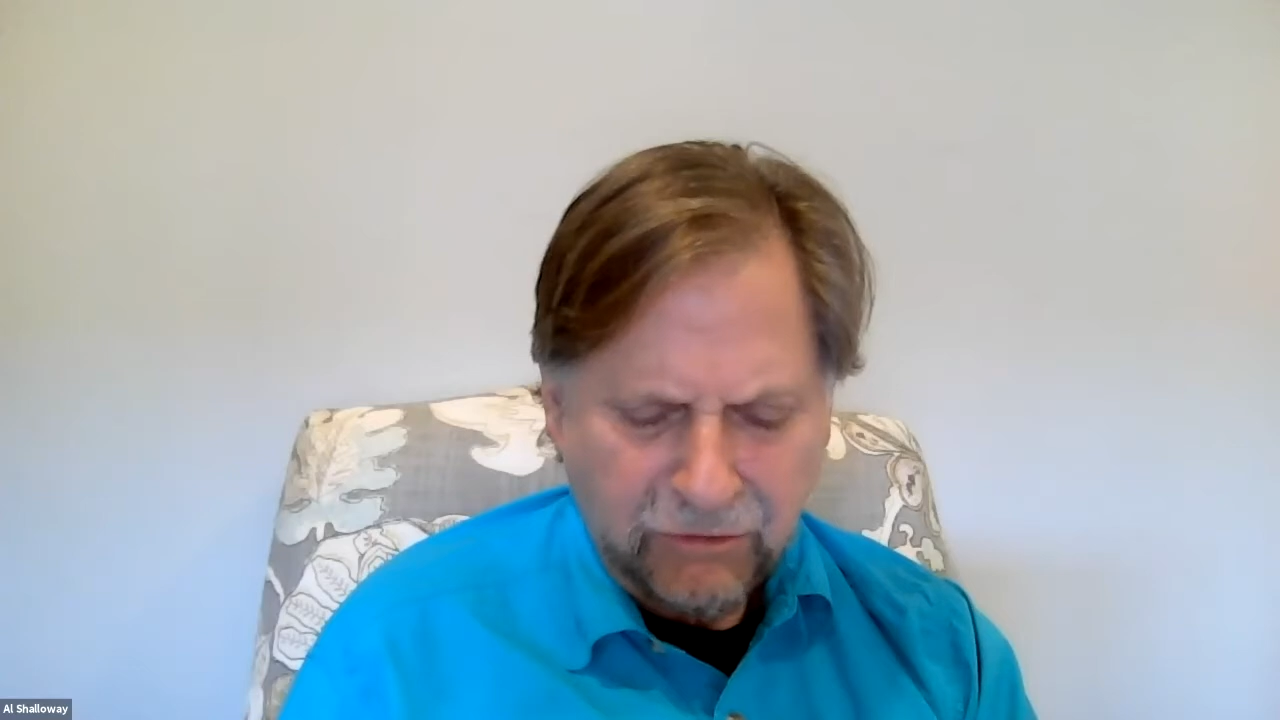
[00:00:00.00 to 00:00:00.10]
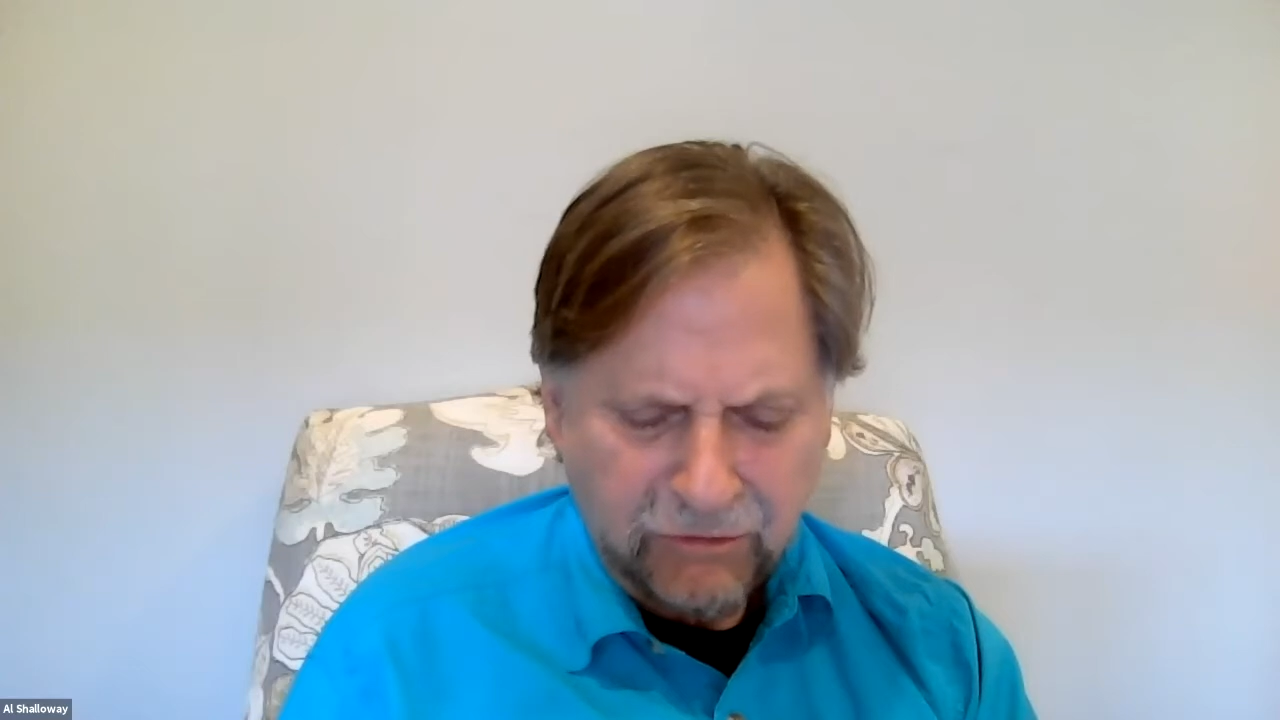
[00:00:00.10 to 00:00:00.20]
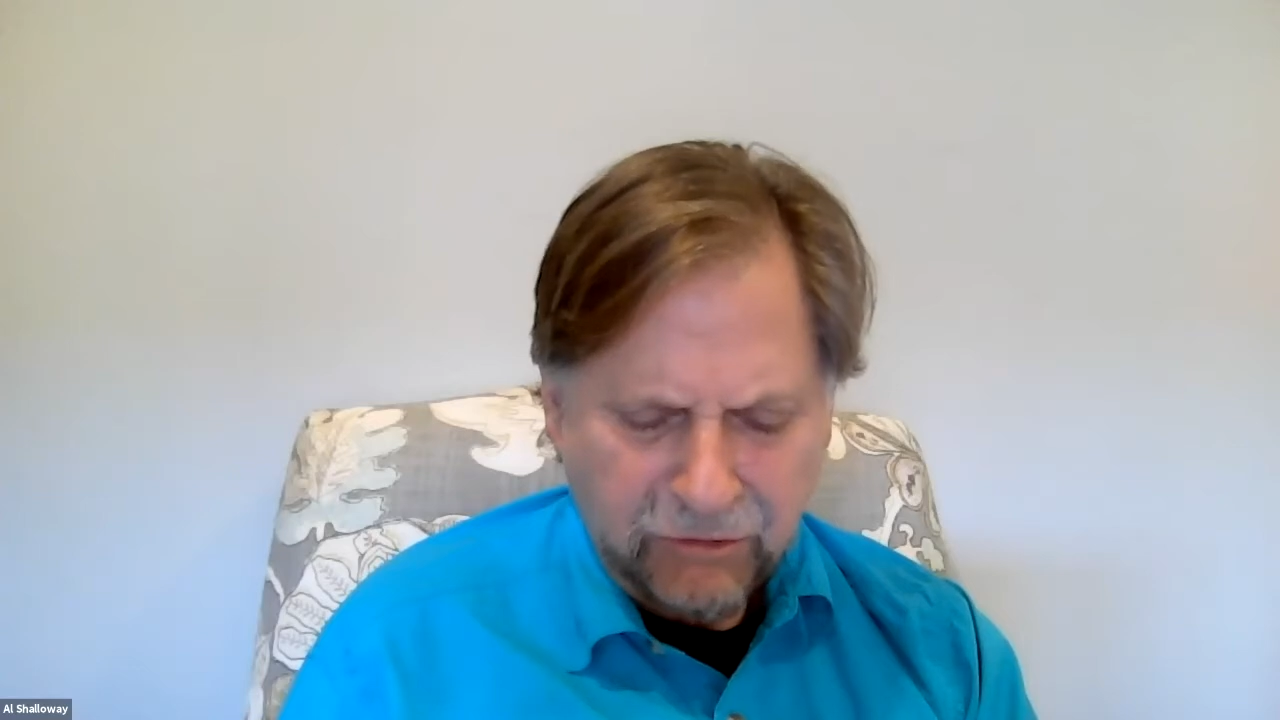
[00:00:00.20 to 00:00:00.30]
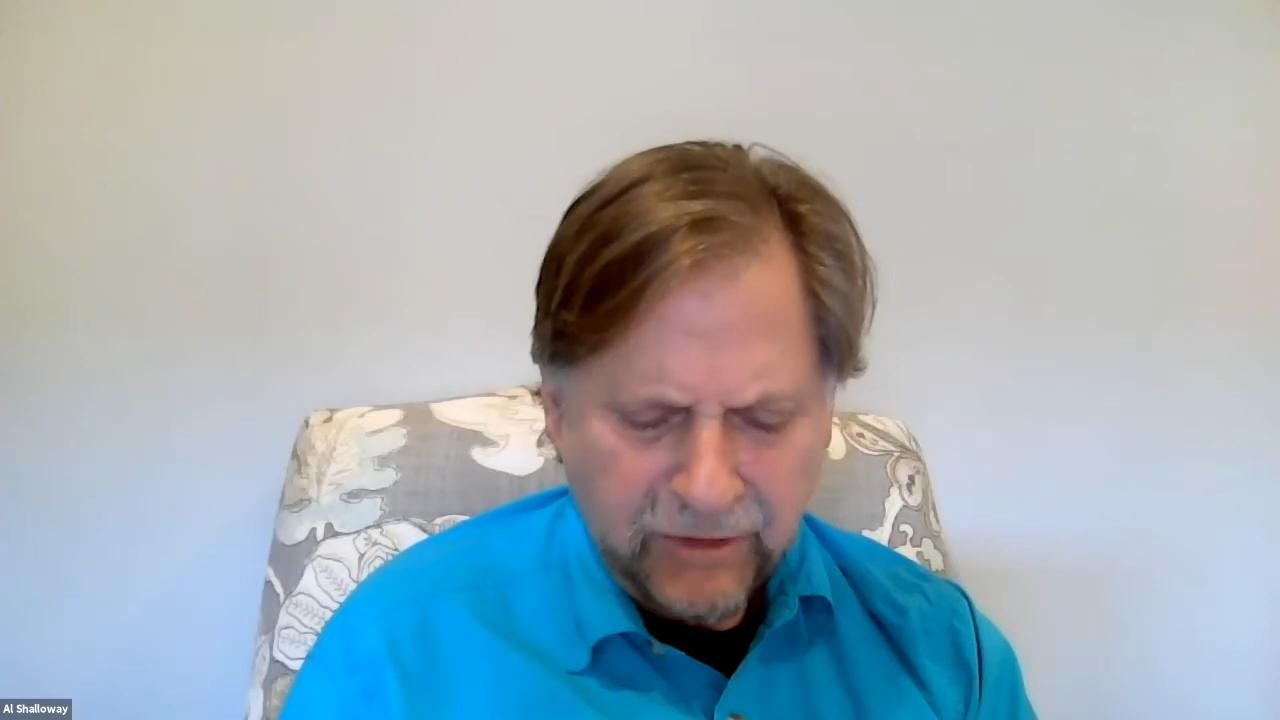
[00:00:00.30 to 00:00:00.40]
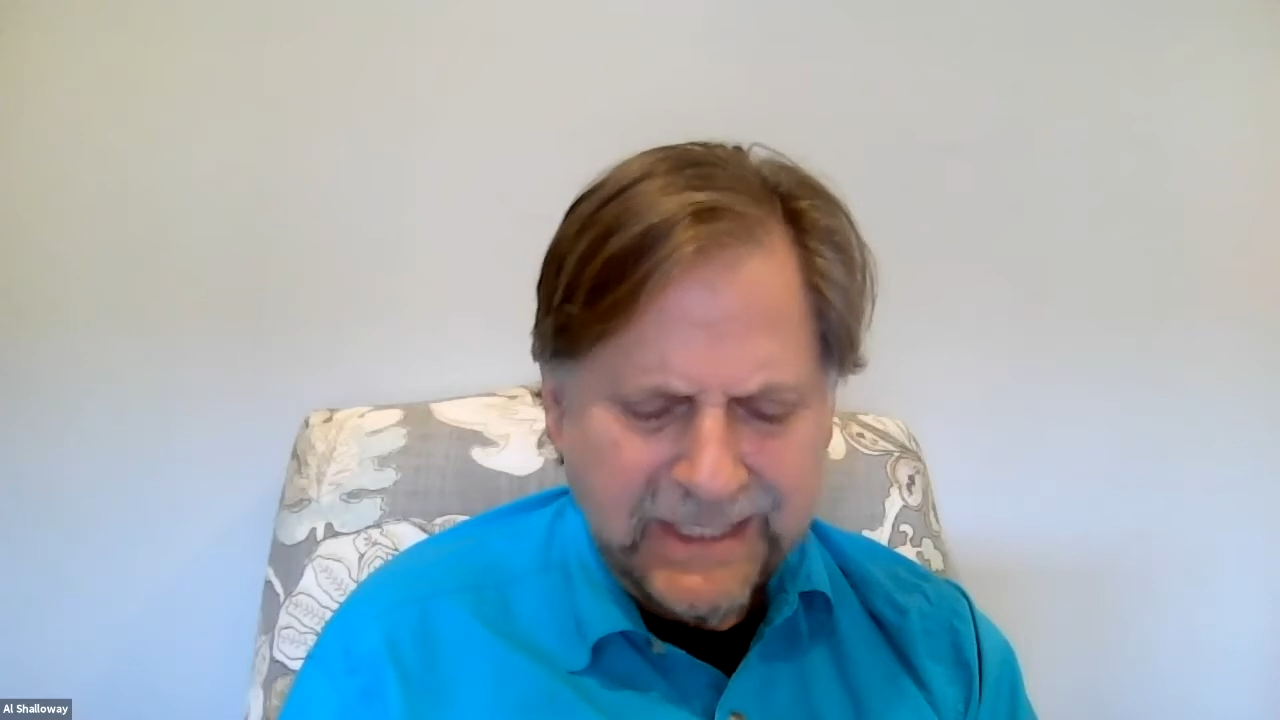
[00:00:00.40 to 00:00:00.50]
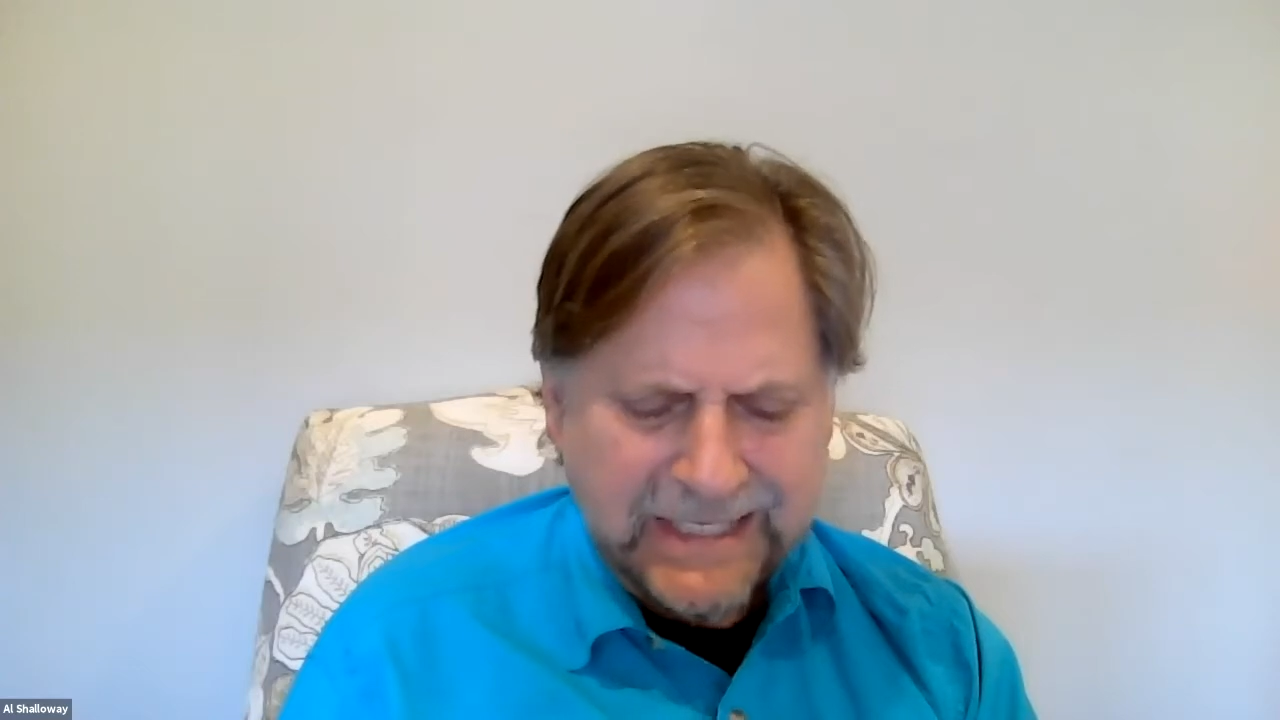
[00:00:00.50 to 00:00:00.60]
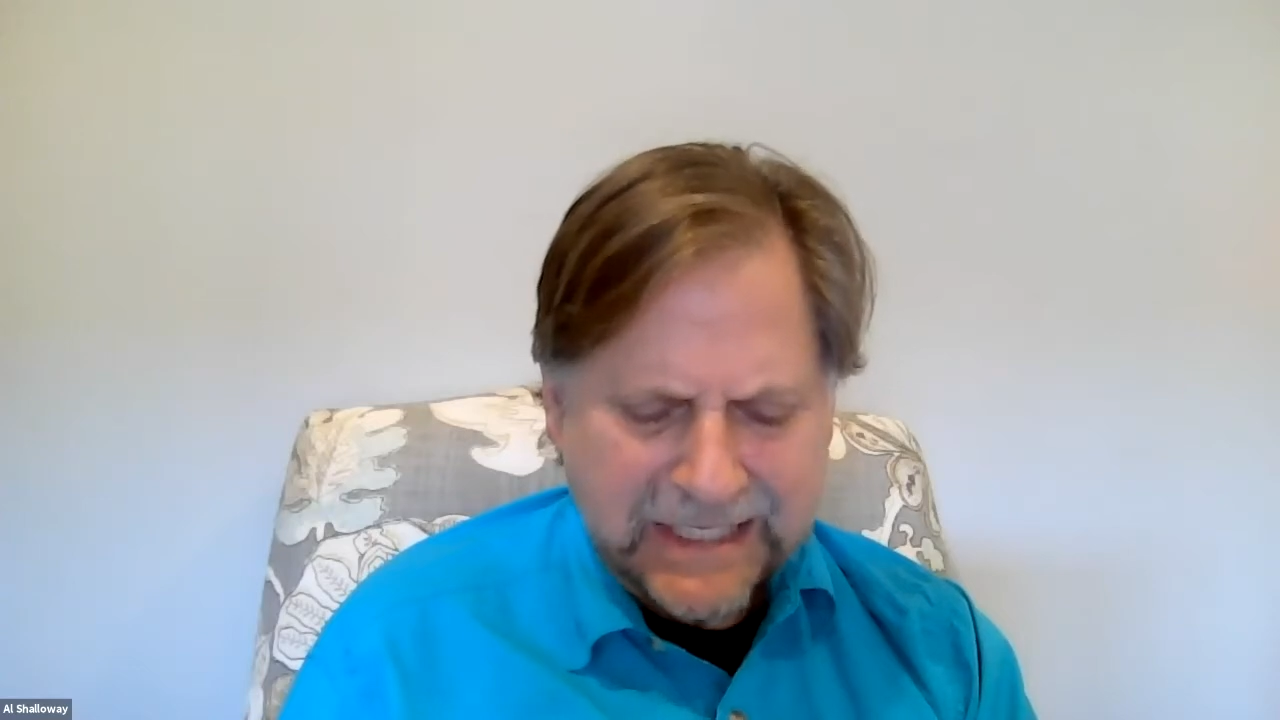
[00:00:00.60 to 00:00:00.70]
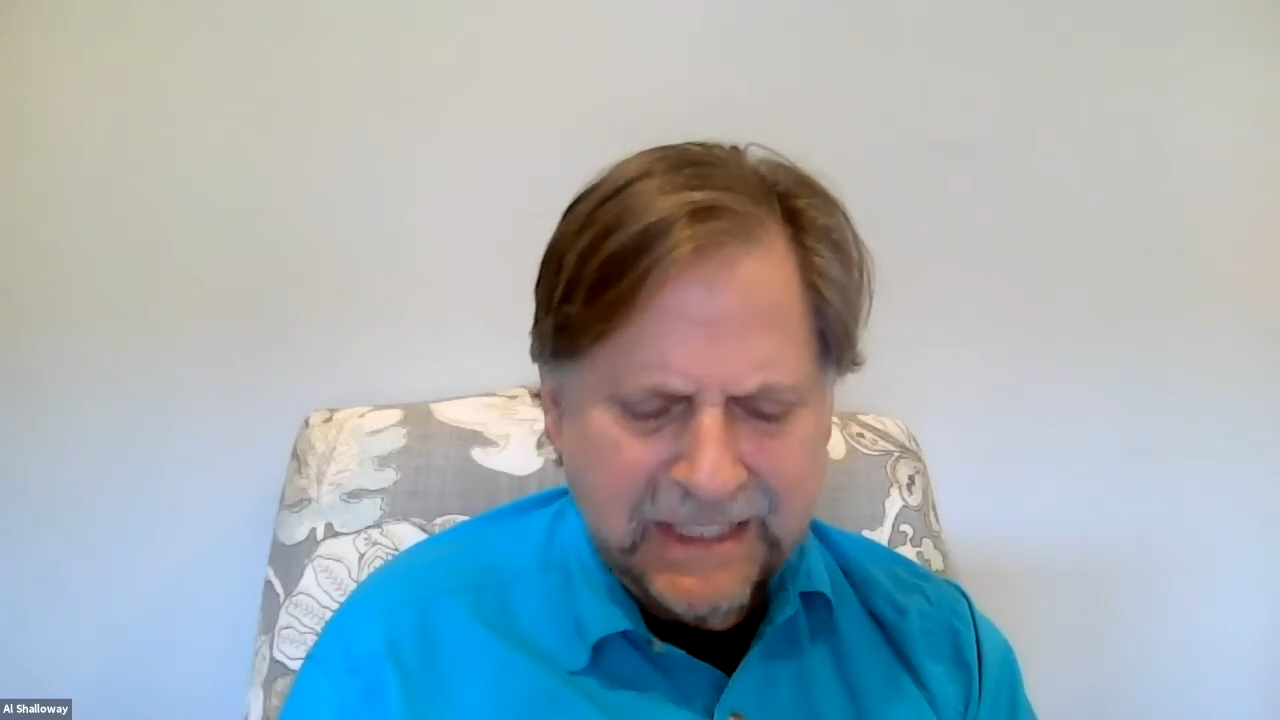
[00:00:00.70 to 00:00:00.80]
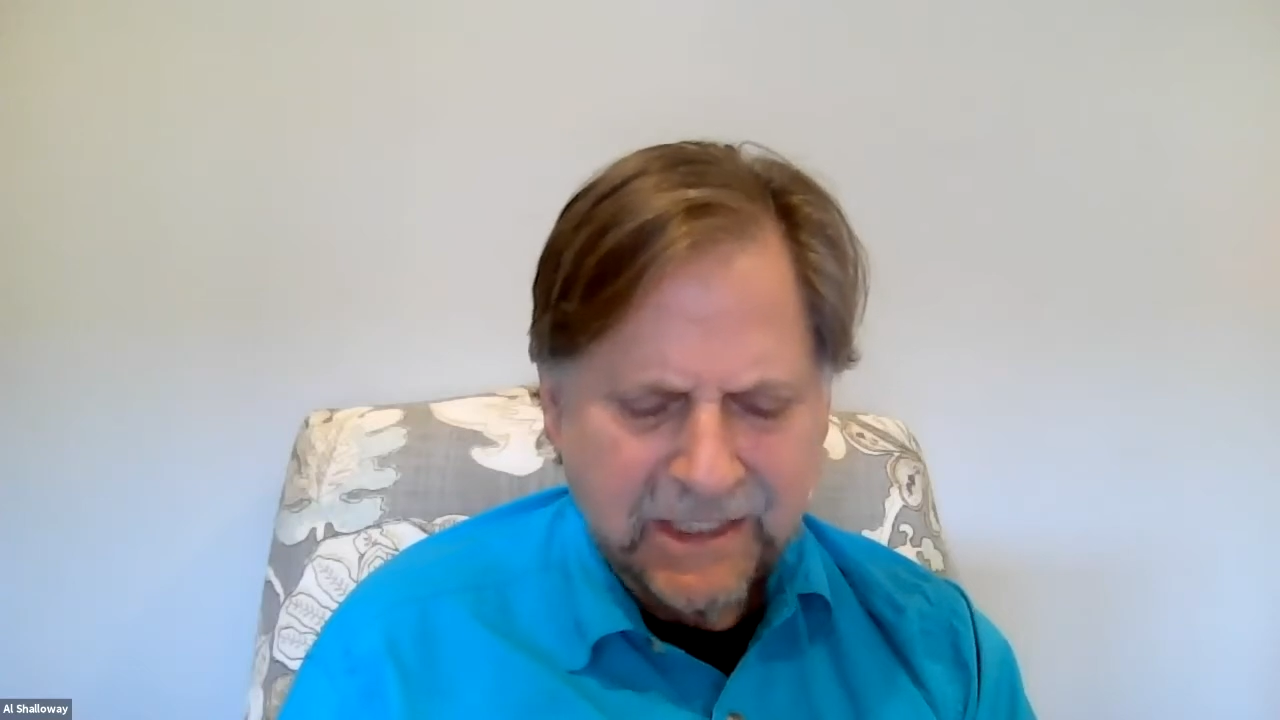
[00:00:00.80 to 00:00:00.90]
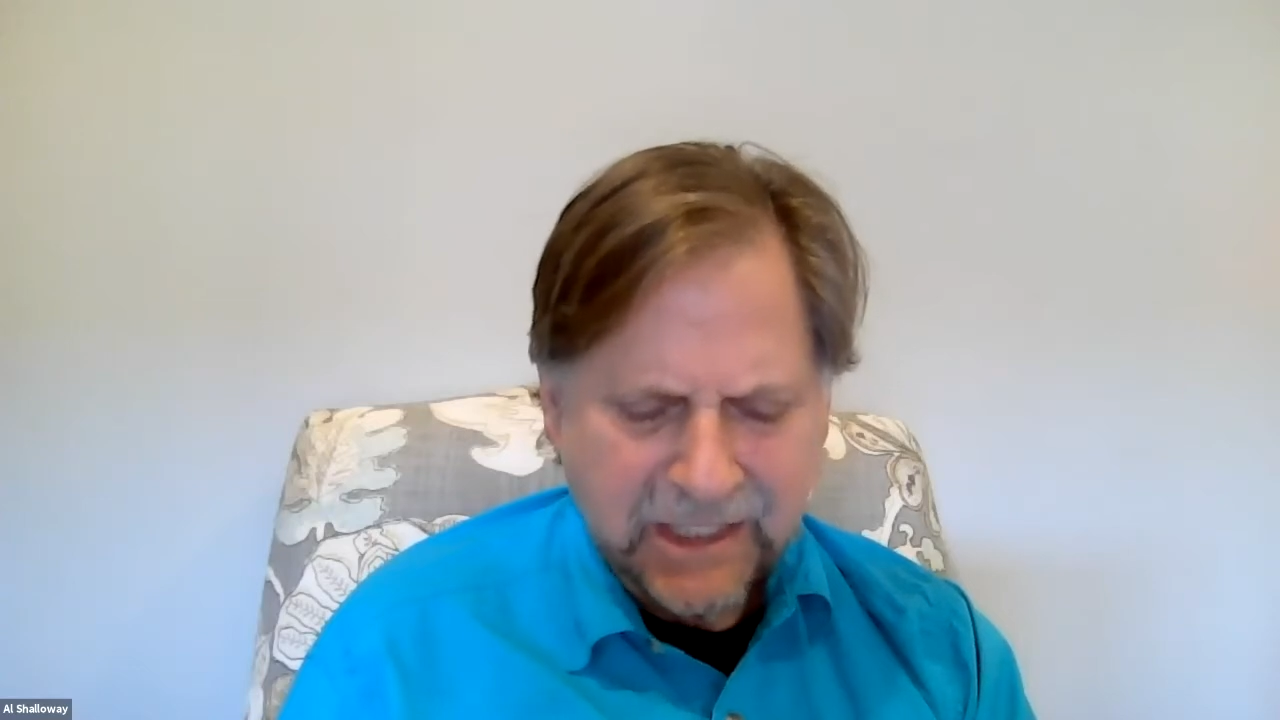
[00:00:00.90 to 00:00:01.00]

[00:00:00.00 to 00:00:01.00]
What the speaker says: 3 things